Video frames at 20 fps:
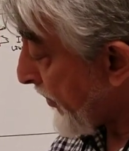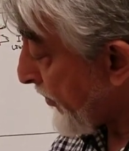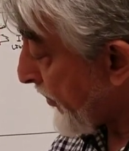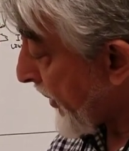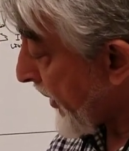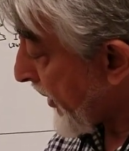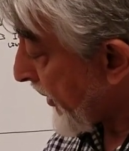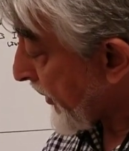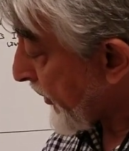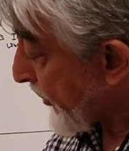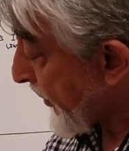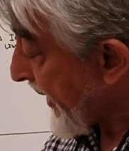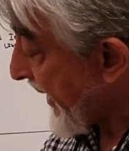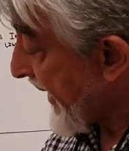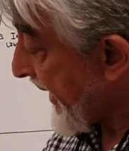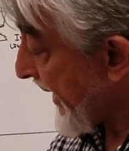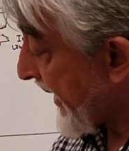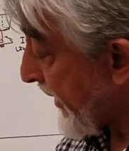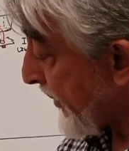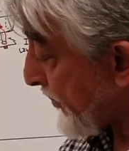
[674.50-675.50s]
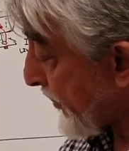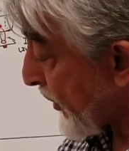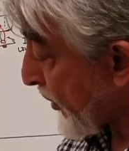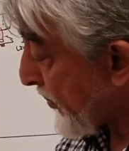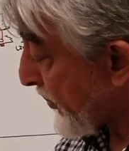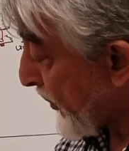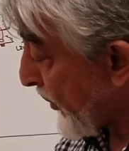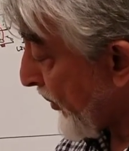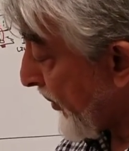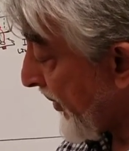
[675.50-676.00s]
a gray and a
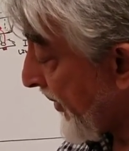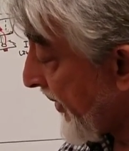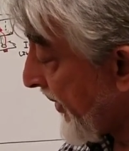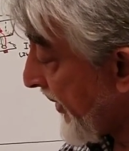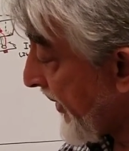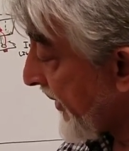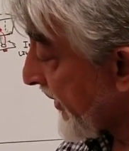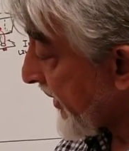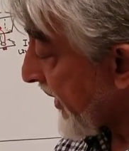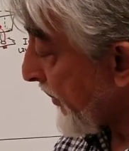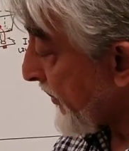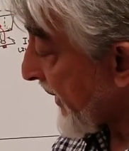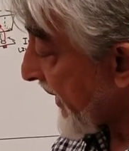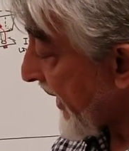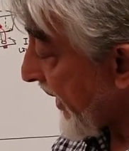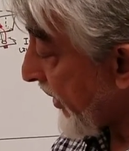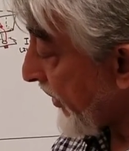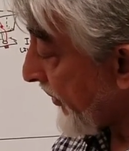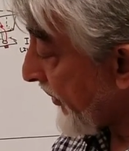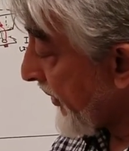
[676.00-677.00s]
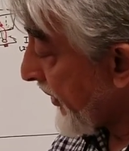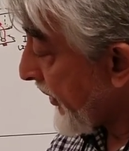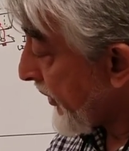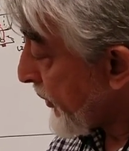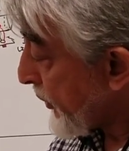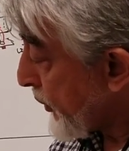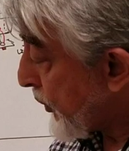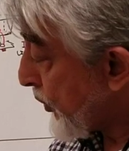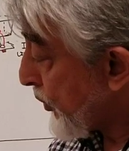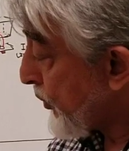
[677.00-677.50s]
purple coming out.
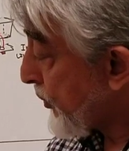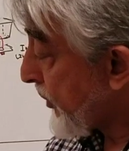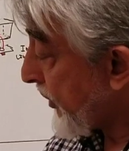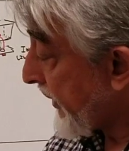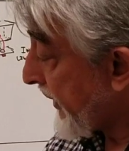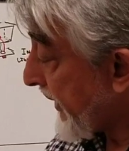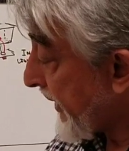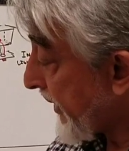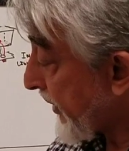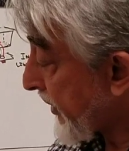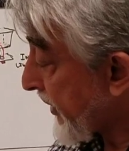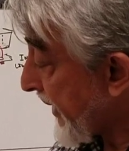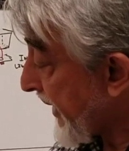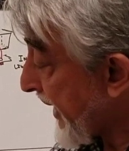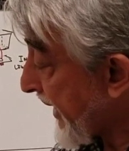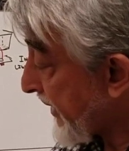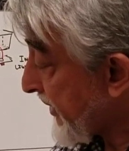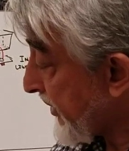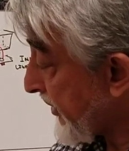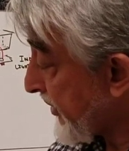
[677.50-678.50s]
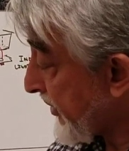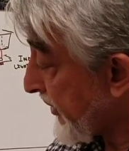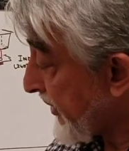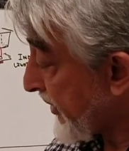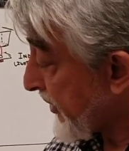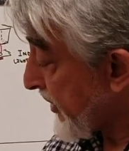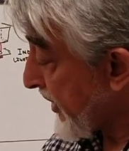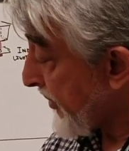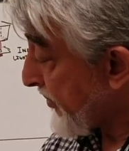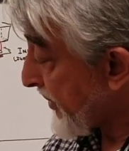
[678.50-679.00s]
Usually they're connected to the
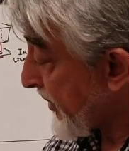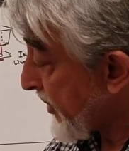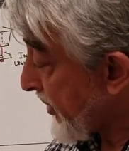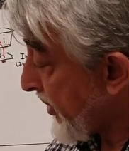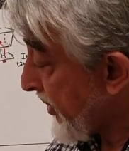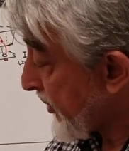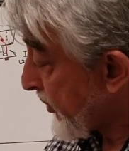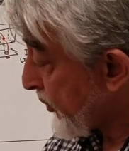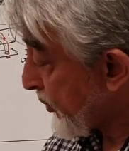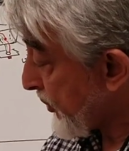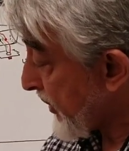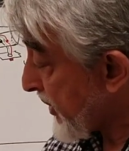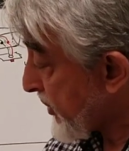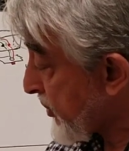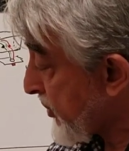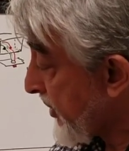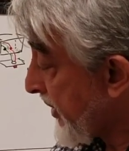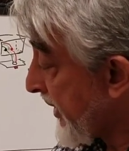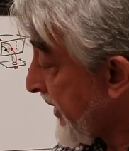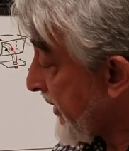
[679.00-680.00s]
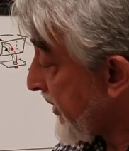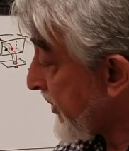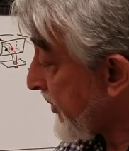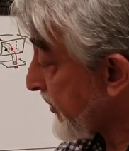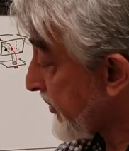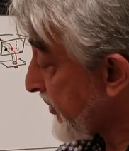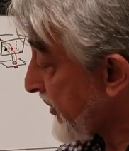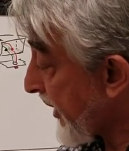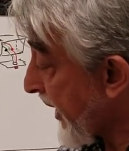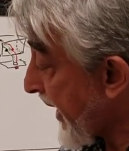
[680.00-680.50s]
dimmer switch. You
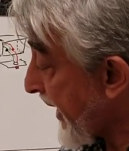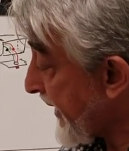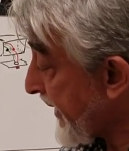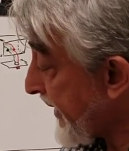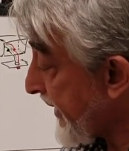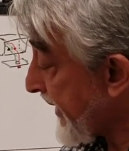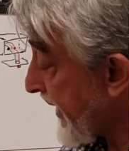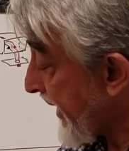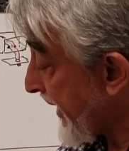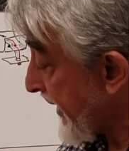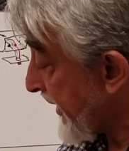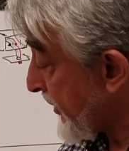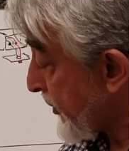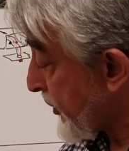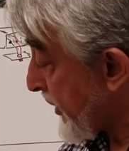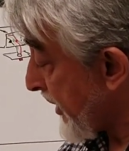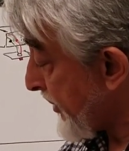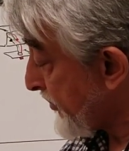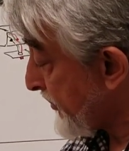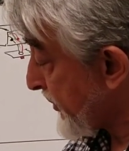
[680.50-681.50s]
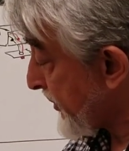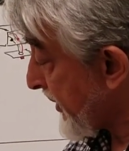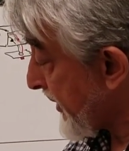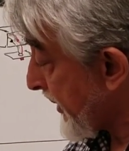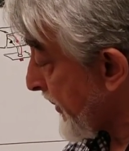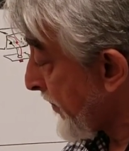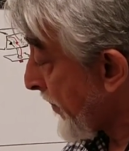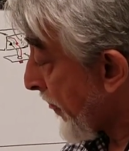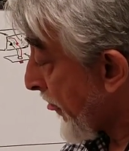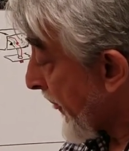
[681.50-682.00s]
slide it and it dims
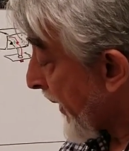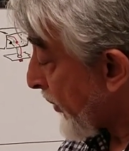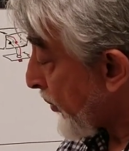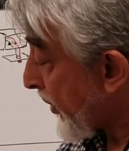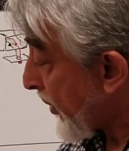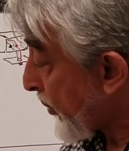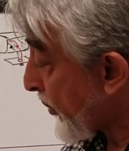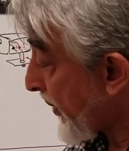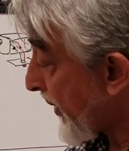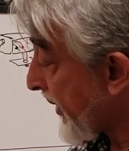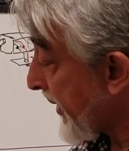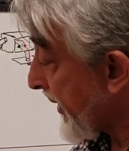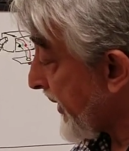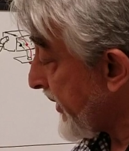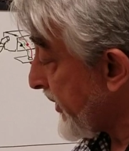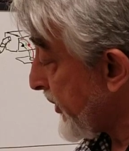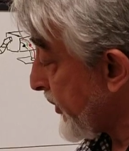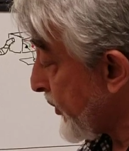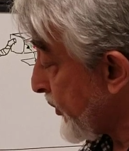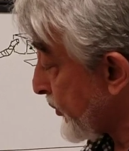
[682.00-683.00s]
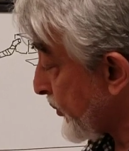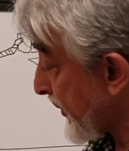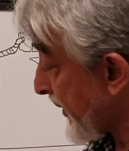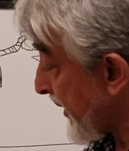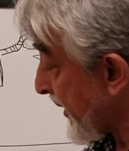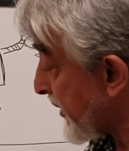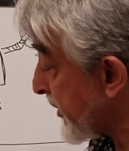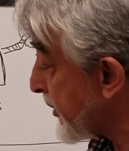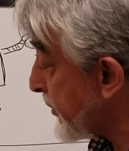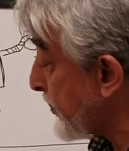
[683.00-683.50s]
it. What we're going to do is we're going
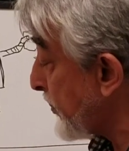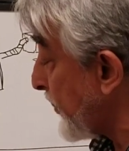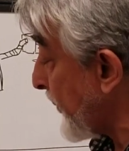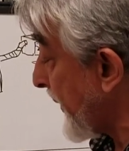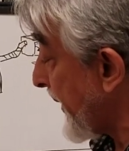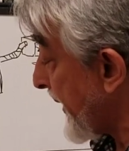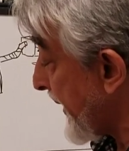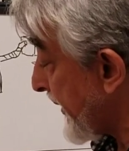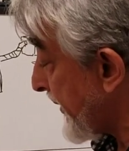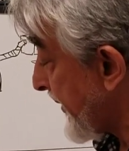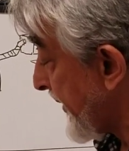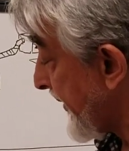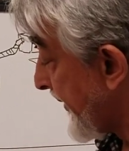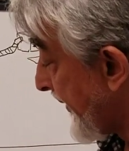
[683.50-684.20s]
to split it,